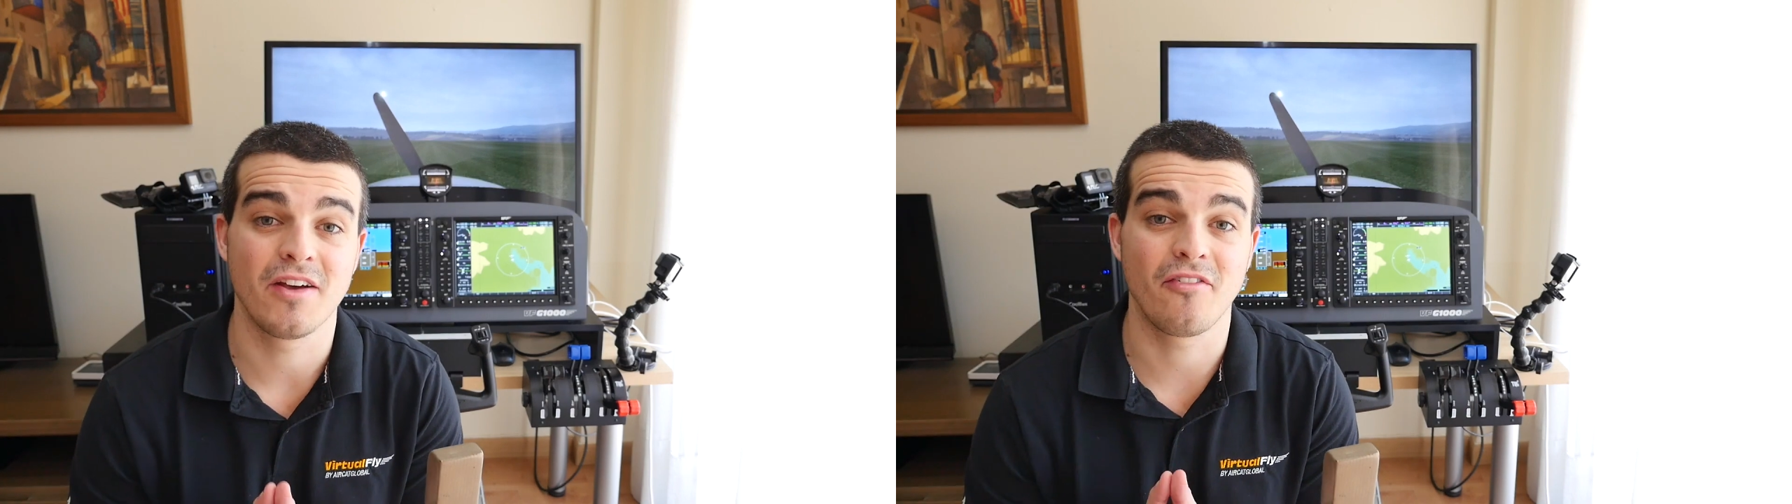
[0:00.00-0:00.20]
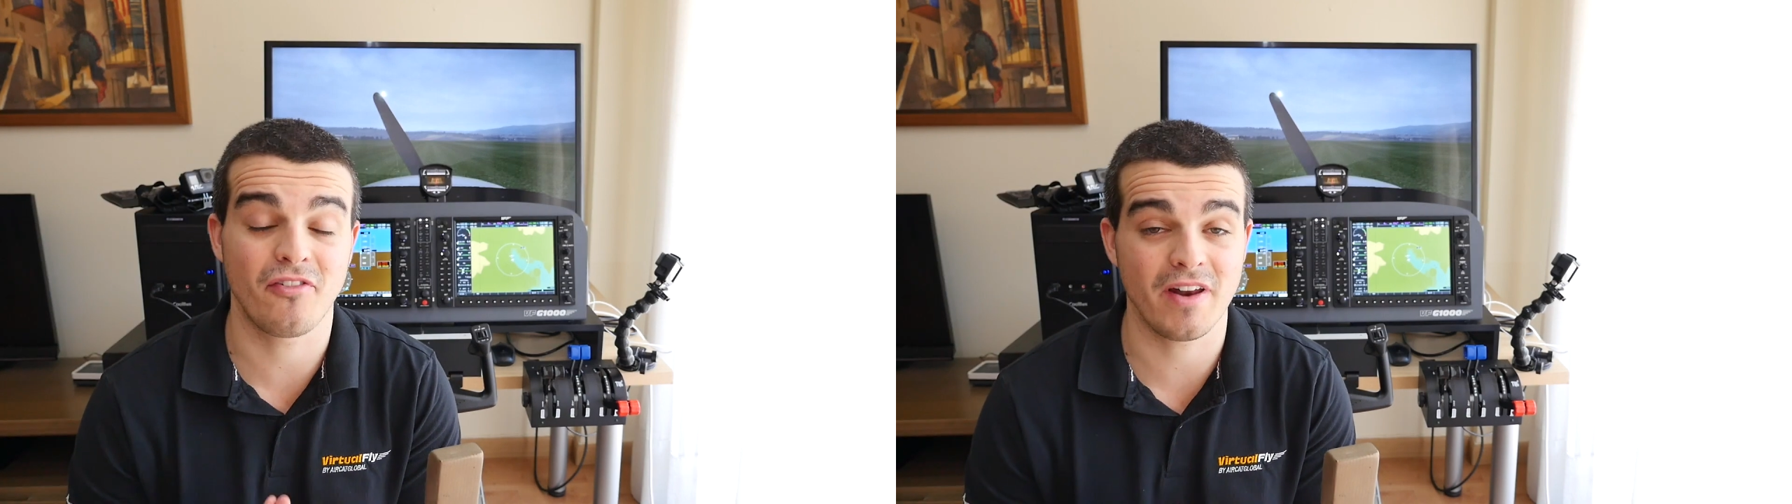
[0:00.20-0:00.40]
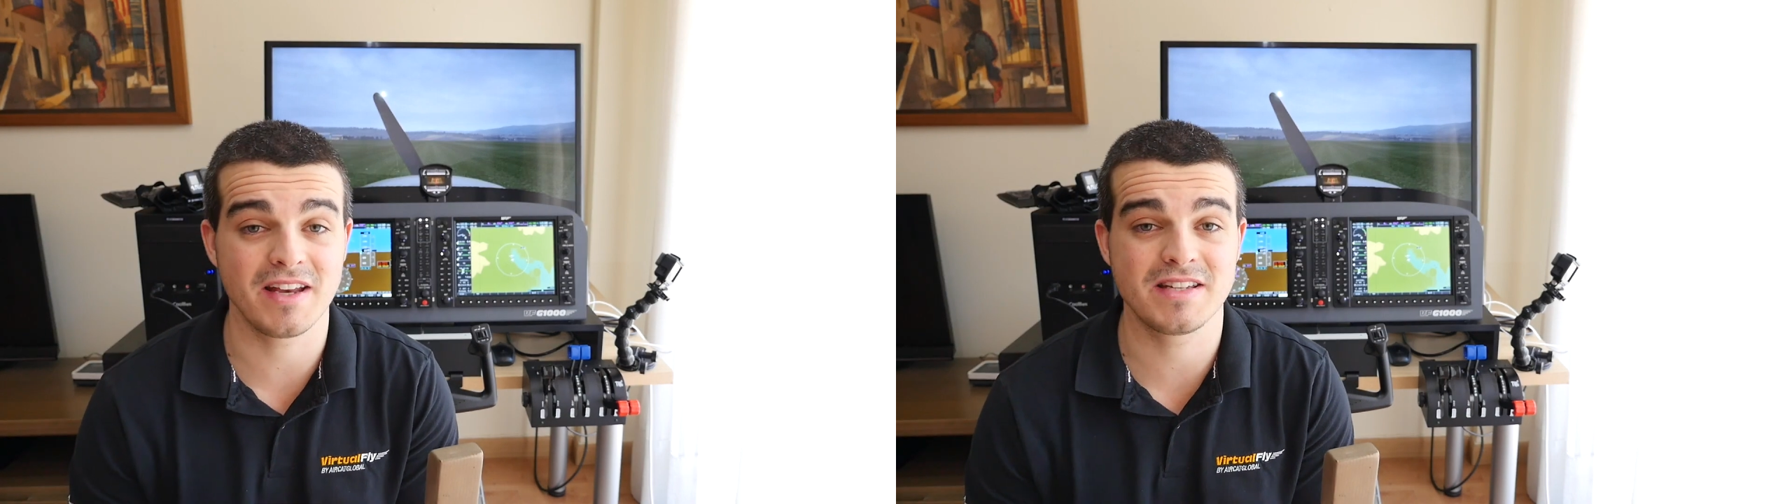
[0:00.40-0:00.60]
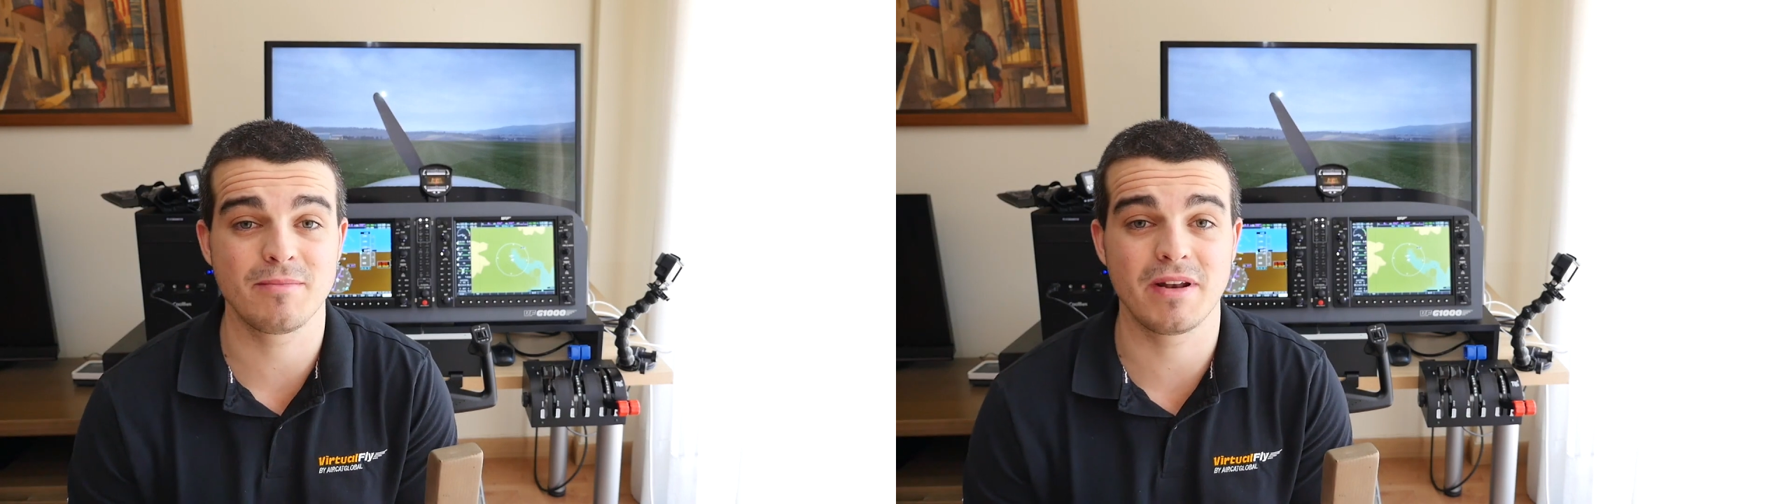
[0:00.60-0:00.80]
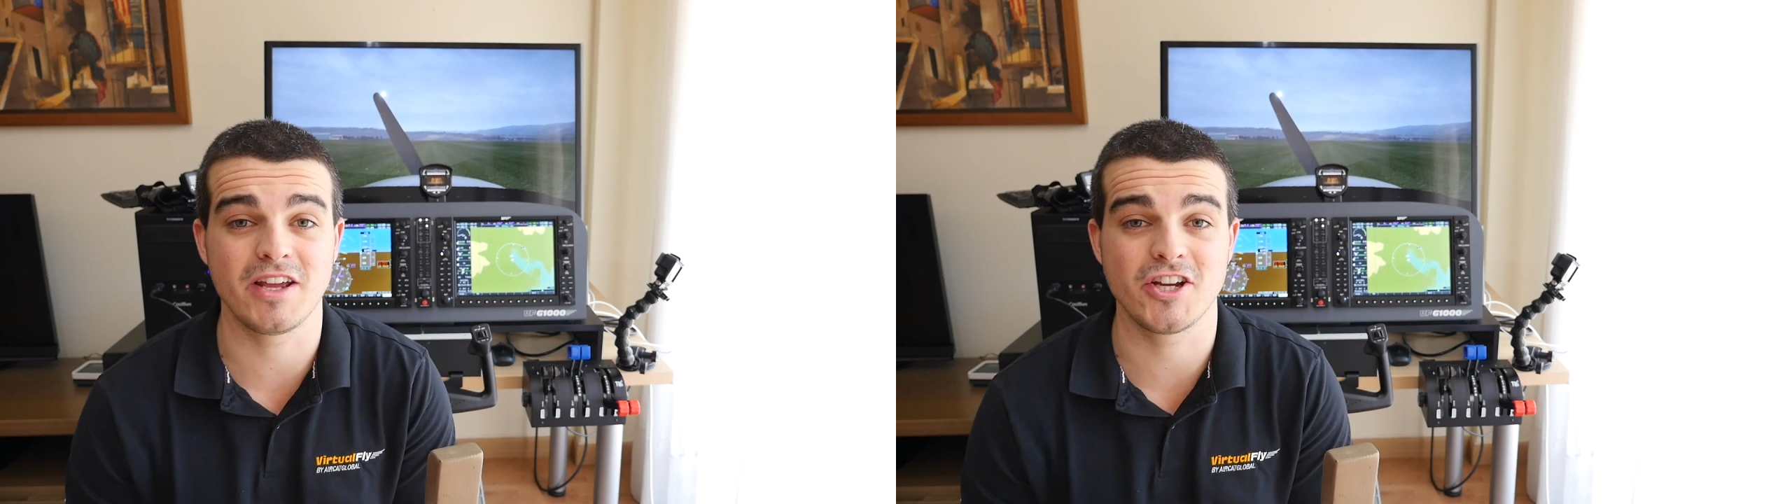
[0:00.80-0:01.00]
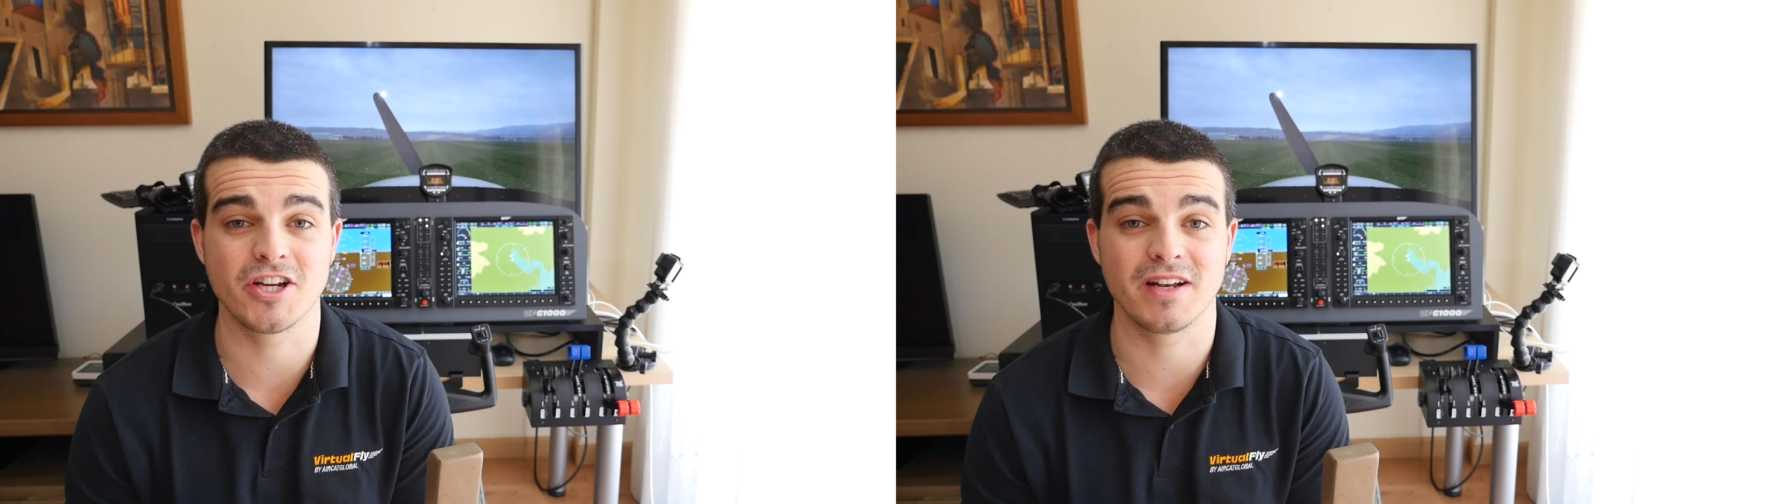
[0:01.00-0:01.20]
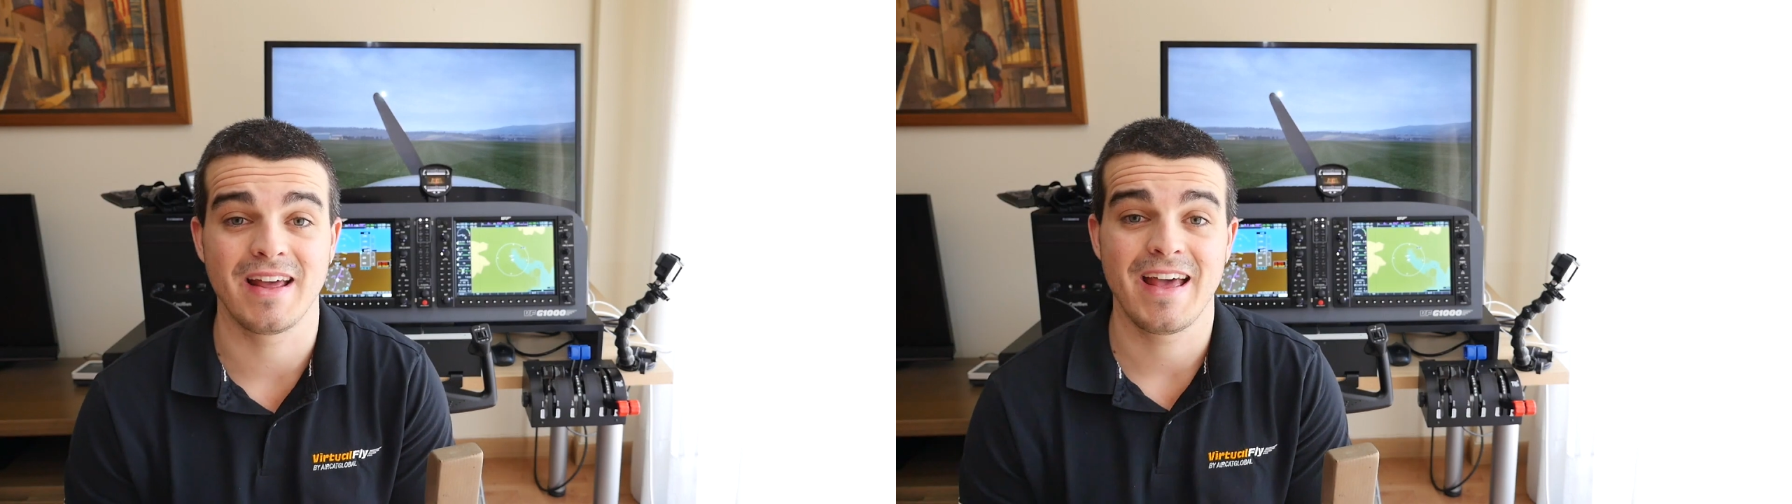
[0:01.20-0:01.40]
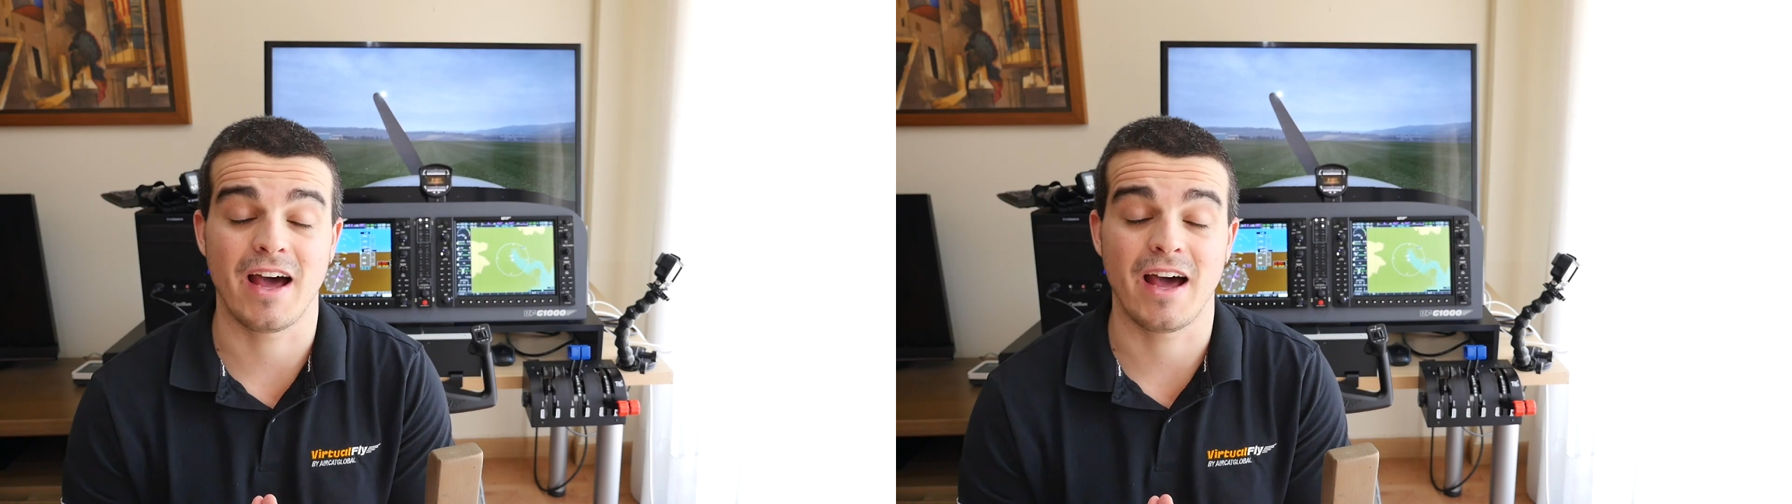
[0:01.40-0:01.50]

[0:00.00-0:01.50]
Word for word: flight simulation